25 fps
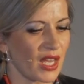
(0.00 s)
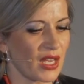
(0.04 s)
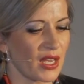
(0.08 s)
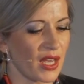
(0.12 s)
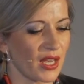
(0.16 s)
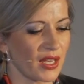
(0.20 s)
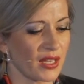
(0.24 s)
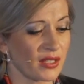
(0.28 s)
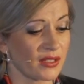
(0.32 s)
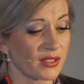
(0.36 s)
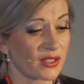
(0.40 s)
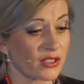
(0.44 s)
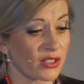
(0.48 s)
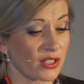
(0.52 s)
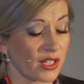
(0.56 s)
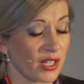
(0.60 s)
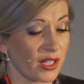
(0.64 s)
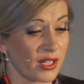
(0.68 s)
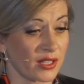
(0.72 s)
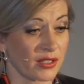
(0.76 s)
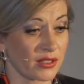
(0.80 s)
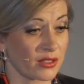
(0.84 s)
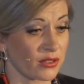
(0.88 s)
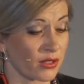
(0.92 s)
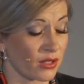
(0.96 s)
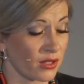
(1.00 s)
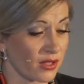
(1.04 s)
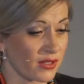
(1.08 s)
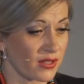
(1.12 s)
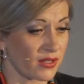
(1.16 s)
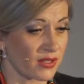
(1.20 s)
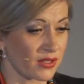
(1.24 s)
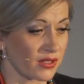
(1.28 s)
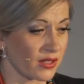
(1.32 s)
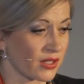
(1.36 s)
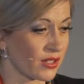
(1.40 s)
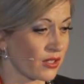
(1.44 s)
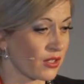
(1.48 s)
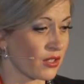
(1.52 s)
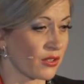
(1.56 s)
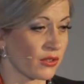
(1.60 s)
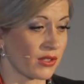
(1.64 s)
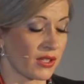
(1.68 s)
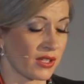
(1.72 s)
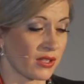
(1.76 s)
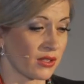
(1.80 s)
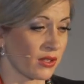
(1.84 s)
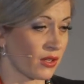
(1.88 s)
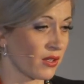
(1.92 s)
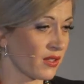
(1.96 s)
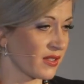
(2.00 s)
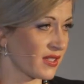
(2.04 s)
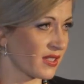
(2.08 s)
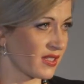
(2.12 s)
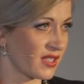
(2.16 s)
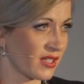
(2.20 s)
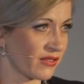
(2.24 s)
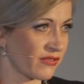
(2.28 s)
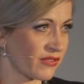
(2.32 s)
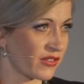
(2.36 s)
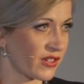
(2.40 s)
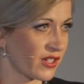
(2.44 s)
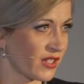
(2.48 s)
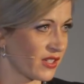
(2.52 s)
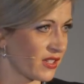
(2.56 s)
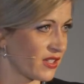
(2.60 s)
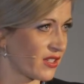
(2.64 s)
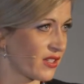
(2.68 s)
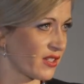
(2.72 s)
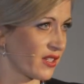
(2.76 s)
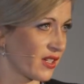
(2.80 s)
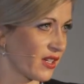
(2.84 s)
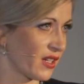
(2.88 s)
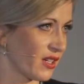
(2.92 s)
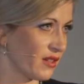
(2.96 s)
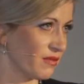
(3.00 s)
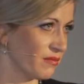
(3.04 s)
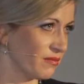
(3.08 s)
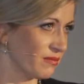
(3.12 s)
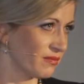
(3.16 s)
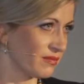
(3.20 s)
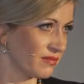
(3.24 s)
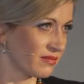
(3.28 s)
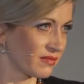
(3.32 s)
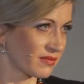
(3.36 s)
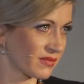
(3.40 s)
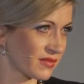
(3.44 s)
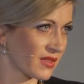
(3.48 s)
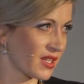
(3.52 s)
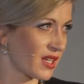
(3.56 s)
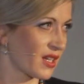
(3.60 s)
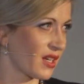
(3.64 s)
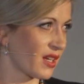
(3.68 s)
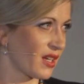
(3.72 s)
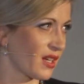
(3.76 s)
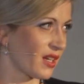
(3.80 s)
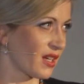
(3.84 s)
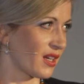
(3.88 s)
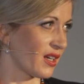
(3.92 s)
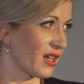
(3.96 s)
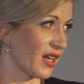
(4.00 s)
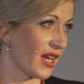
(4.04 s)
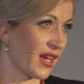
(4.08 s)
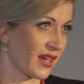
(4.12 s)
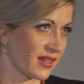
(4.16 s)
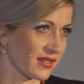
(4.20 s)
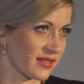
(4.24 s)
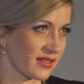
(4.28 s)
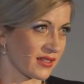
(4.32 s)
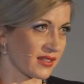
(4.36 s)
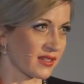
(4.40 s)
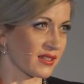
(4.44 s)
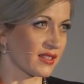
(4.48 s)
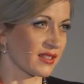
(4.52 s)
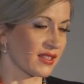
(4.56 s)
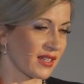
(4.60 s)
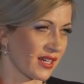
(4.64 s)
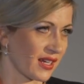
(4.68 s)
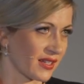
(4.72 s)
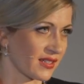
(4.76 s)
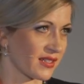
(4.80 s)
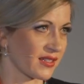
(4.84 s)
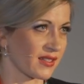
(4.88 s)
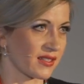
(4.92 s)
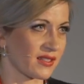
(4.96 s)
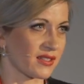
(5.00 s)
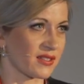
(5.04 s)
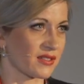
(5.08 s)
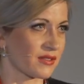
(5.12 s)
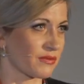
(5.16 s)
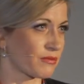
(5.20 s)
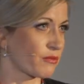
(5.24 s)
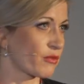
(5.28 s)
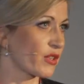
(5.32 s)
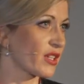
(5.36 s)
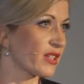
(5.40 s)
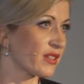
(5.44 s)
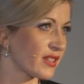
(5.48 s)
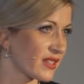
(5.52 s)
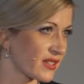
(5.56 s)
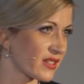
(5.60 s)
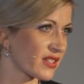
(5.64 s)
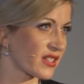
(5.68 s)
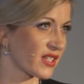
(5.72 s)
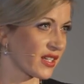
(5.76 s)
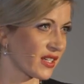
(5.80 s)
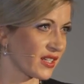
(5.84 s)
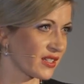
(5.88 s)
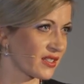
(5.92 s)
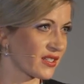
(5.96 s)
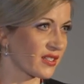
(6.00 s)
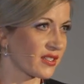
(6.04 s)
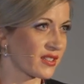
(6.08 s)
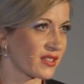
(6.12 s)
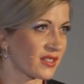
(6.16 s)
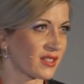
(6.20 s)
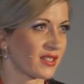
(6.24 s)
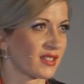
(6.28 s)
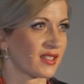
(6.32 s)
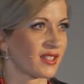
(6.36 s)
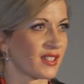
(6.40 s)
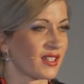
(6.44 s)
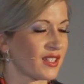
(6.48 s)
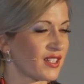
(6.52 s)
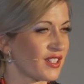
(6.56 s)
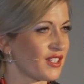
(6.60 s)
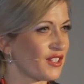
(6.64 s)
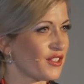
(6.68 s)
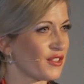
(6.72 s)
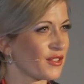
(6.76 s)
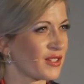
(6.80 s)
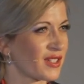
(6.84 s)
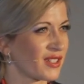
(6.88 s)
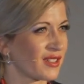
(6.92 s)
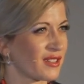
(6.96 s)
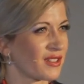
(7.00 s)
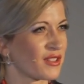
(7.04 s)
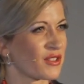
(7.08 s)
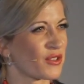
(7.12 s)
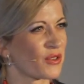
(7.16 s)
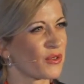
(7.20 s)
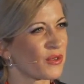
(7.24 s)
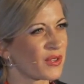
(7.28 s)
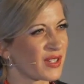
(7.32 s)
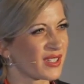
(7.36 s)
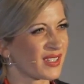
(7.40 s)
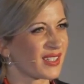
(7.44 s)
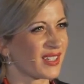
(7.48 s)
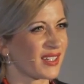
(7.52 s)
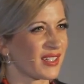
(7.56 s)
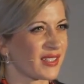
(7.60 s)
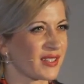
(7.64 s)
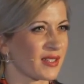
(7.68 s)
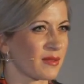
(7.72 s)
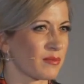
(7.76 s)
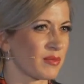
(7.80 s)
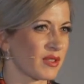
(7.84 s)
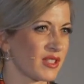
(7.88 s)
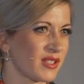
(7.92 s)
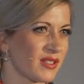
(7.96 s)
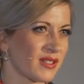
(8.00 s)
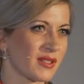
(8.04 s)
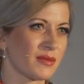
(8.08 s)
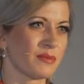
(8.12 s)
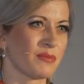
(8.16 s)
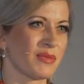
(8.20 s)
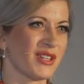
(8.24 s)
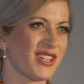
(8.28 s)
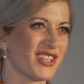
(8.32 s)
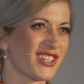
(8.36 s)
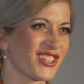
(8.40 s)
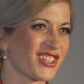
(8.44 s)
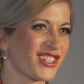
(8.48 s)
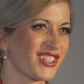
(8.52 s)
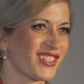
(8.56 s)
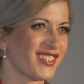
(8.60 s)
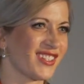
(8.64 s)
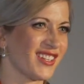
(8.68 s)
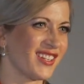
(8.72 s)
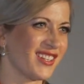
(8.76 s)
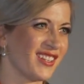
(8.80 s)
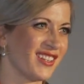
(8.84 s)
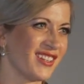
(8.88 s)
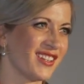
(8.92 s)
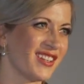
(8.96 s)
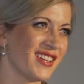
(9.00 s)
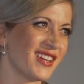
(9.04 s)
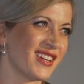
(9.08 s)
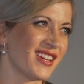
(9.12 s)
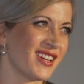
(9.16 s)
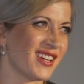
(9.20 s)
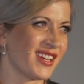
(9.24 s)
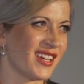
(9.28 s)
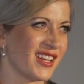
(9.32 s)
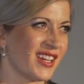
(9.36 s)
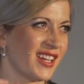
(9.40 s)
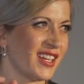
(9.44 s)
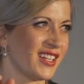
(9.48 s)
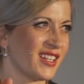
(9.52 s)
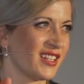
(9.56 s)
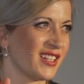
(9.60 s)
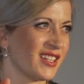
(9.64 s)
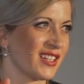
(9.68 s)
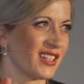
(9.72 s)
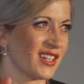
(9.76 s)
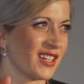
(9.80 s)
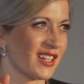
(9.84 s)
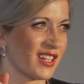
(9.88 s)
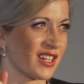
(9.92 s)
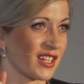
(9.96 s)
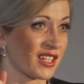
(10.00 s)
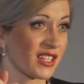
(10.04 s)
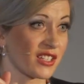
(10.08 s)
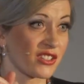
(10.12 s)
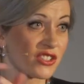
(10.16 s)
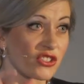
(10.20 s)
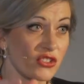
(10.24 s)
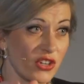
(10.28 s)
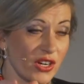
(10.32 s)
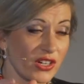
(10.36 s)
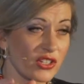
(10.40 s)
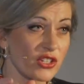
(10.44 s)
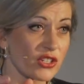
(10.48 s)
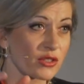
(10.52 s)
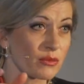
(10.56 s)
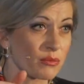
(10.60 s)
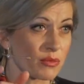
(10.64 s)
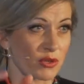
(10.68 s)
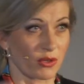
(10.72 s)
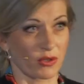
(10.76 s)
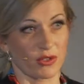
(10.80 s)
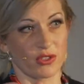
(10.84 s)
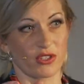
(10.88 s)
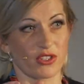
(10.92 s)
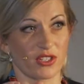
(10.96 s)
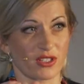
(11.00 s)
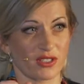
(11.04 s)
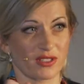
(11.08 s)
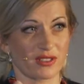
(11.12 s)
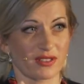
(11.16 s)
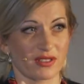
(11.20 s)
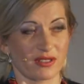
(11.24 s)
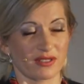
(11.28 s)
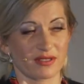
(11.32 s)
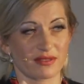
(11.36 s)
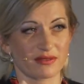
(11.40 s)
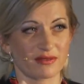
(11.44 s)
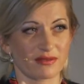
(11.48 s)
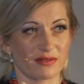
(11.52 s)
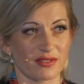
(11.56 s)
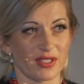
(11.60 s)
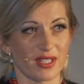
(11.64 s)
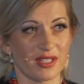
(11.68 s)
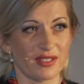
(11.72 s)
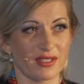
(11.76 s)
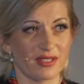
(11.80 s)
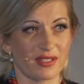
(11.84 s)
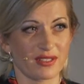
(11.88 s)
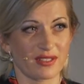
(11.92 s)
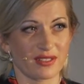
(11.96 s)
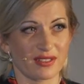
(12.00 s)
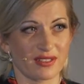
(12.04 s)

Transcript: And also, in all the different asset classes, real estate, you can tokenize a participation in a construction project, right?